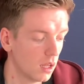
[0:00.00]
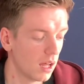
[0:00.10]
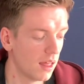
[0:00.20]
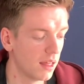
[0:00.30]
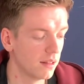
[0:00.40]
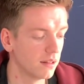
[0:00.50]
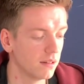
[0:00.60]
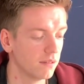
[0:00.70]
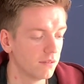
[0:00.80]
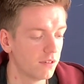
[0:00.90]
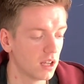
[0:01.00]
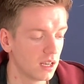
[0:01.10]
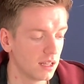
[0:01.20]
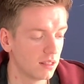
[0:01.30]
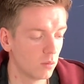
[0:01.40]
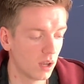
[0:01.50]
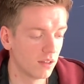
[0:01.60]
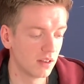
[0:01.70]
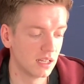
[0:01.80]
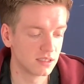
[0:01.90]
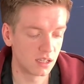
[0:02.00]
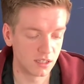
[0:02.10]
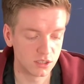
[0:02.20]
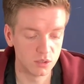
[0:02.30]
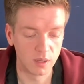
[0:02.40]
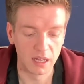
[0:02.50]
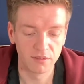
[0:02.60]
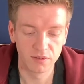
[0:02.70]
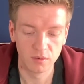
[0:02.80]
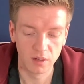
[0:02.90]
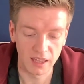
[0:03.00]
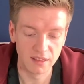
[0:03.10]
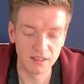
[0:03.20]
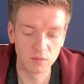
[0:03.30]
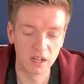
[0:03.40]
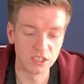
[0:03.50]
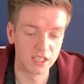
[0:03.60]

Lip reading: And then finally, the one other lens I do have, again, this one actually